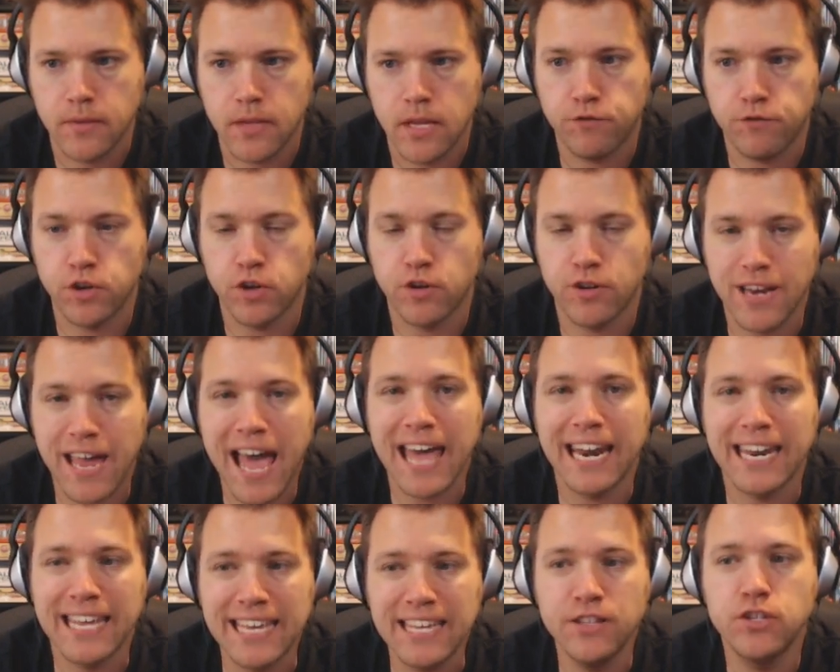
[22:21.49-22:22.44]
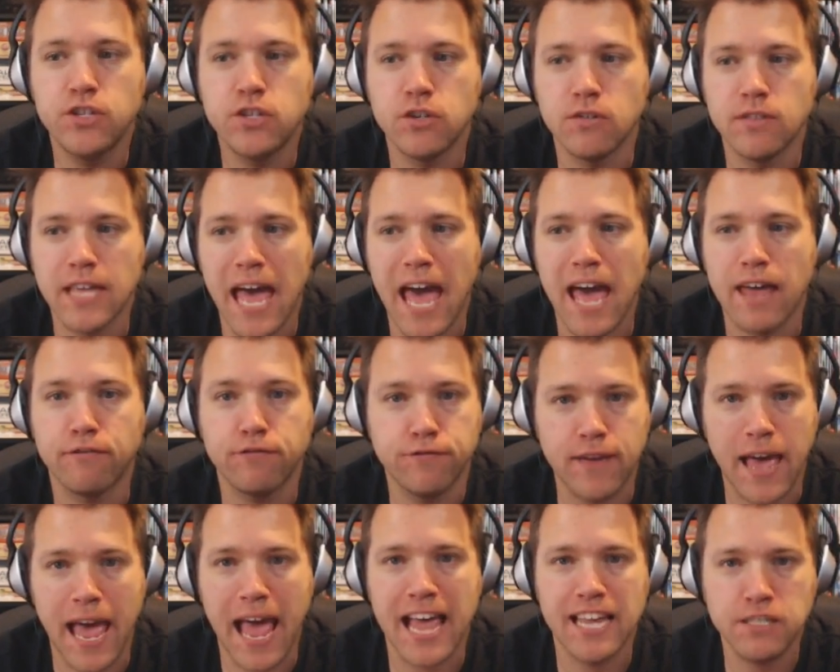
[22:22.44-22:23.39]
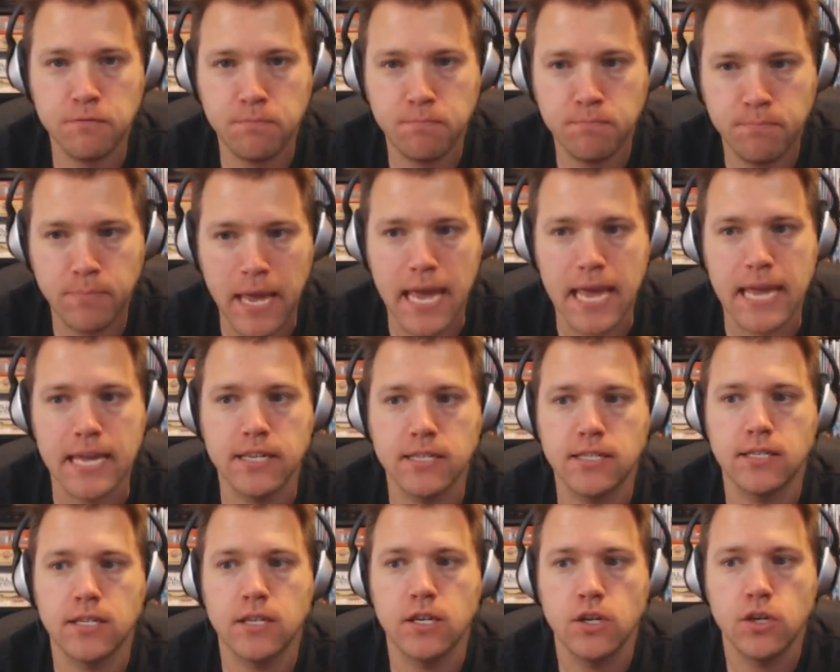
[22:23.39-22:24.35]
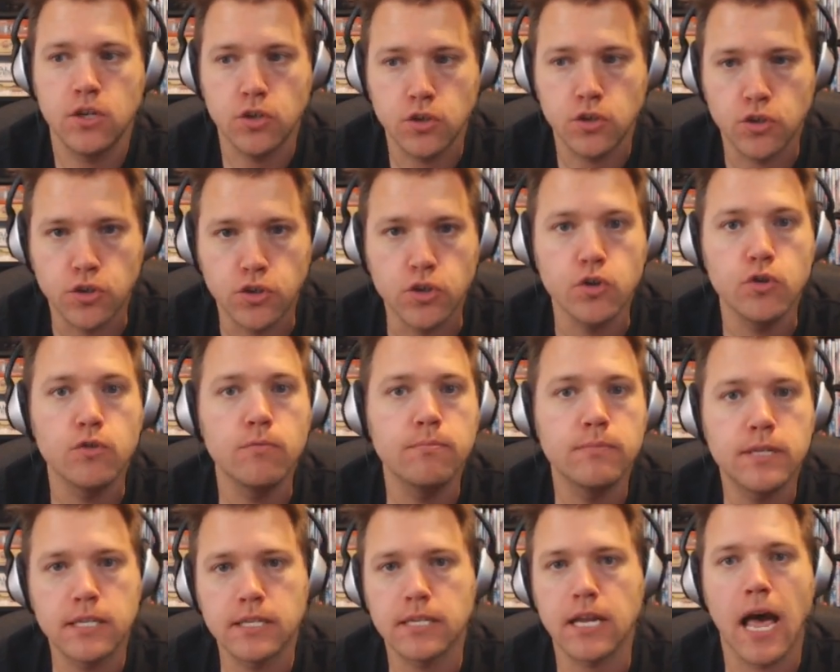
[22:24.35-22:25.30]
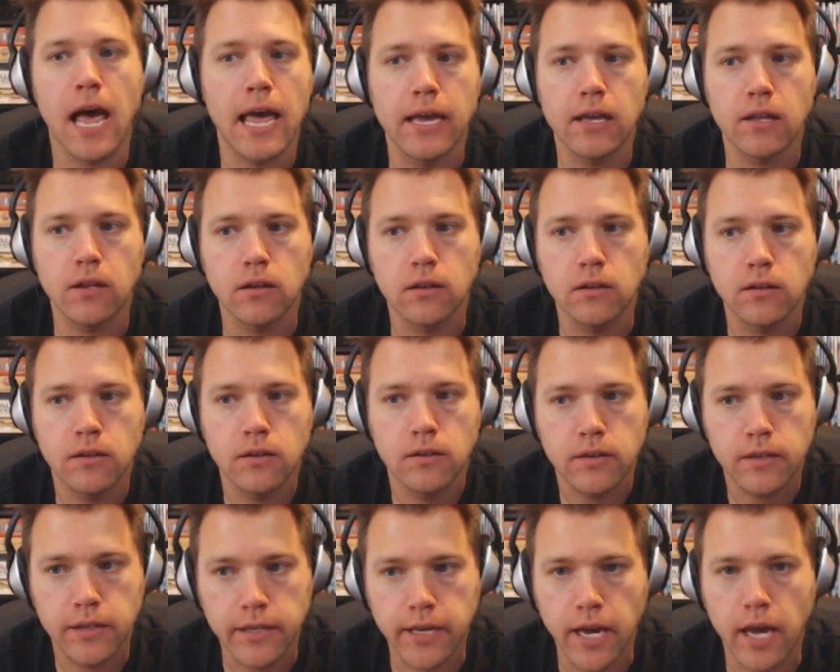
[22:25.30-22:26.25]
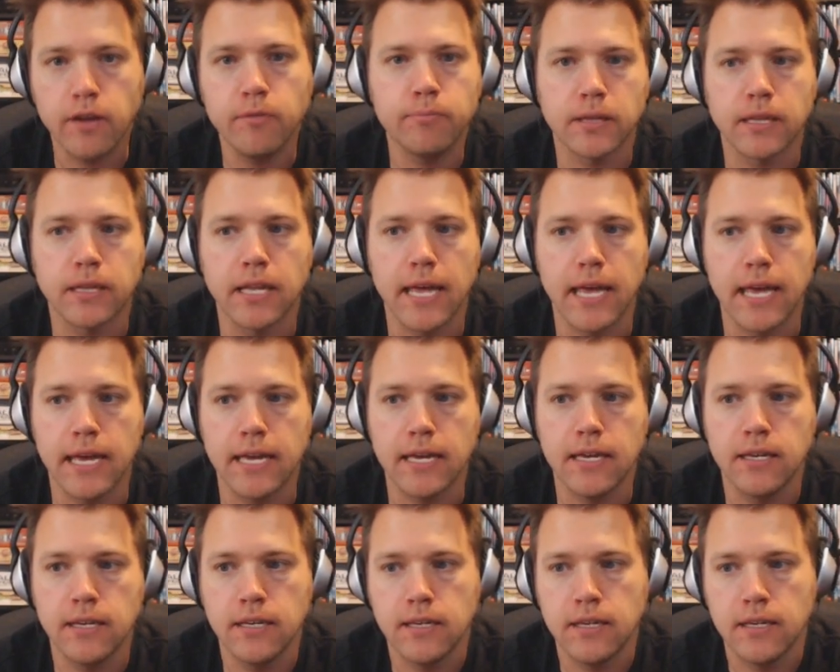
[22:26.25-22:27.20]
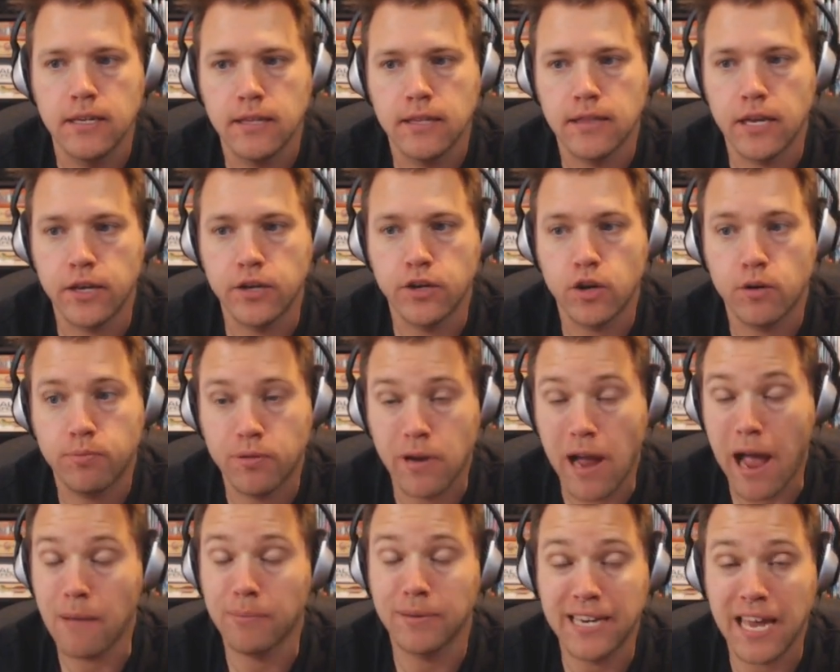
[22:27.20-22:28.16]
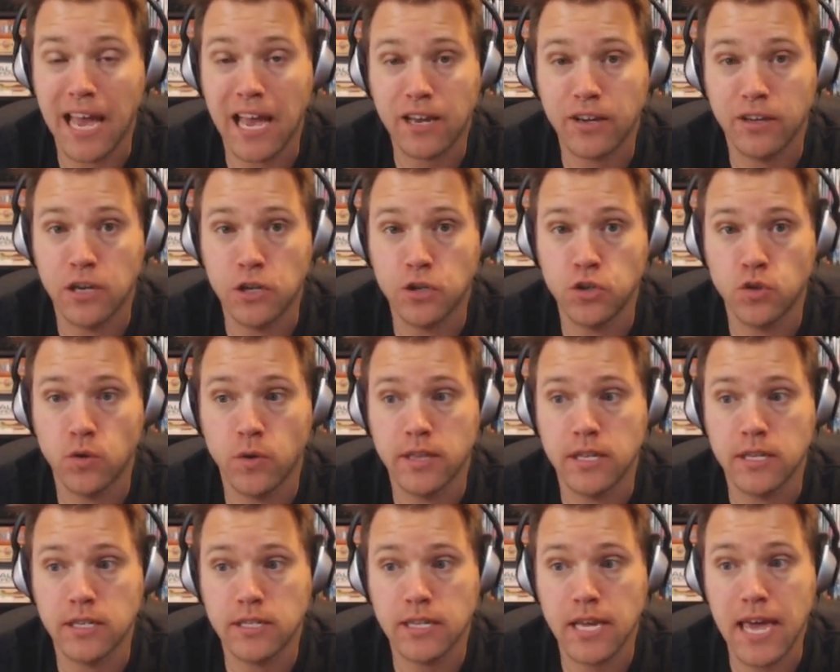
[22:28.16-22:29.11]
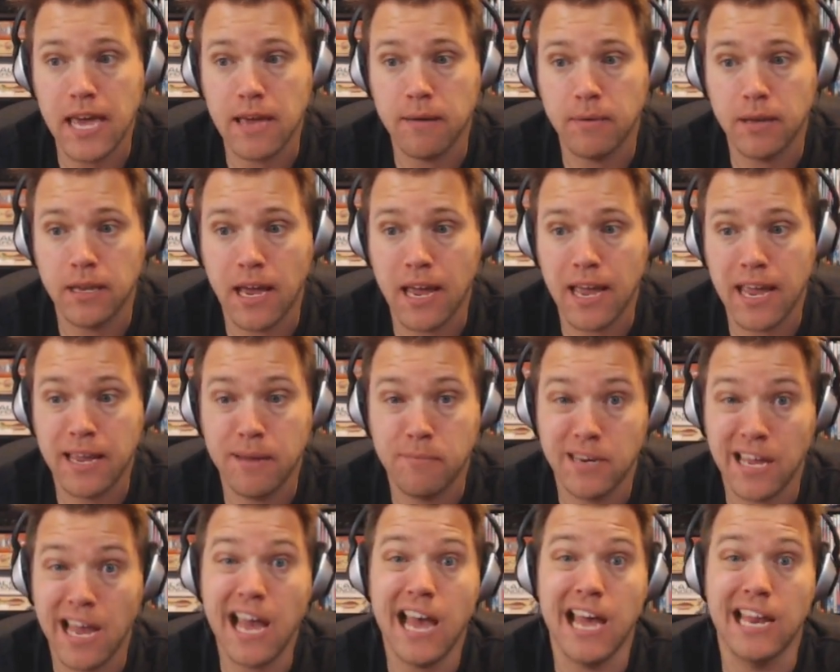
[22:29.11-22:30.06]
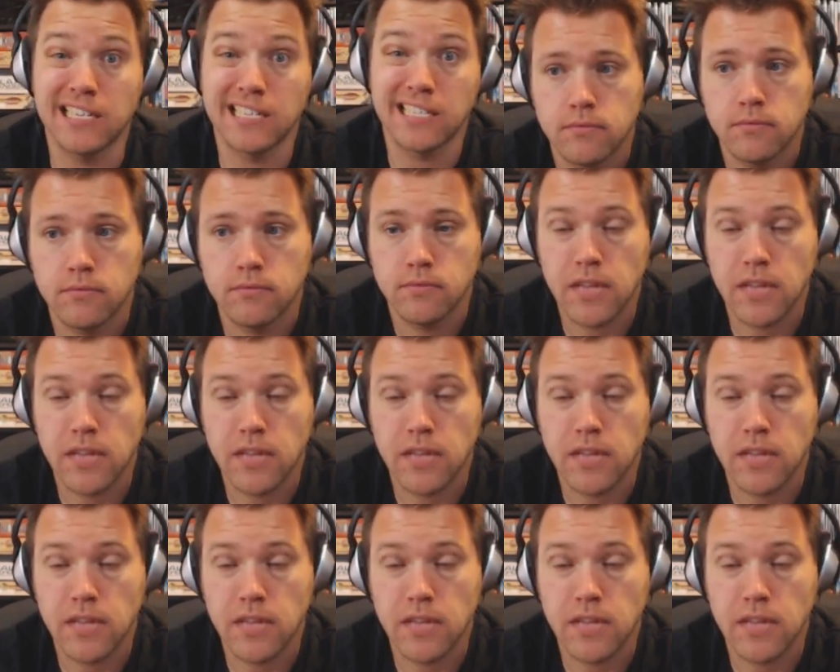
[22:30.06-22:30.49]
If you're not into that fast-paced, Doom-style gunplay, then you're probably not going to enjoy this game, and I am not.